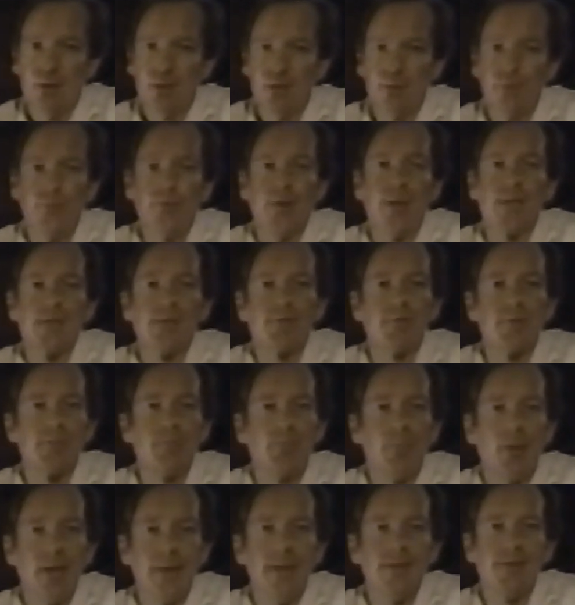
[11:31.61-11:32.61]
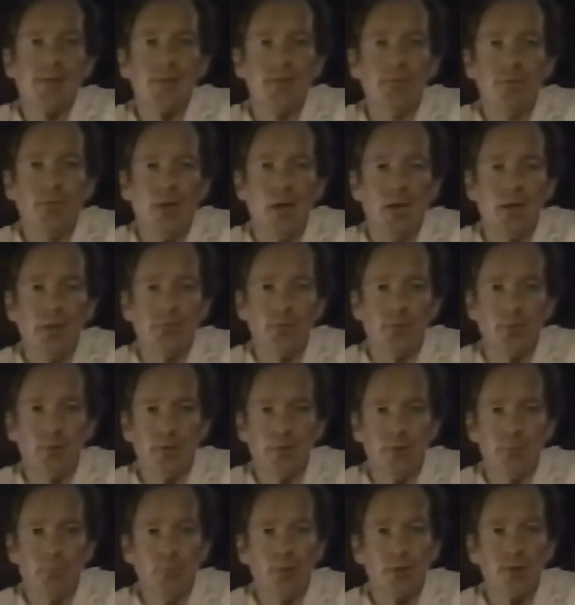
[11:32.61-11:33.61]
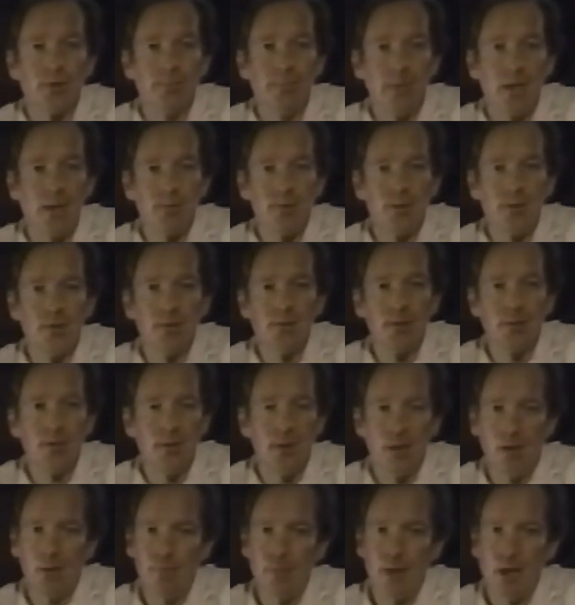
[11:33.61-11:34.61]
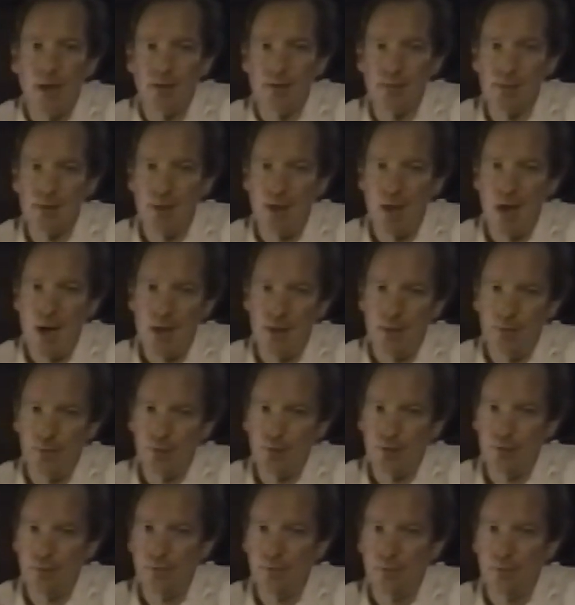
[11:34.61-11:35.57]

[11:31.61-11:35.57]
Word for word: The first was plain survival in what amounted to no man's land.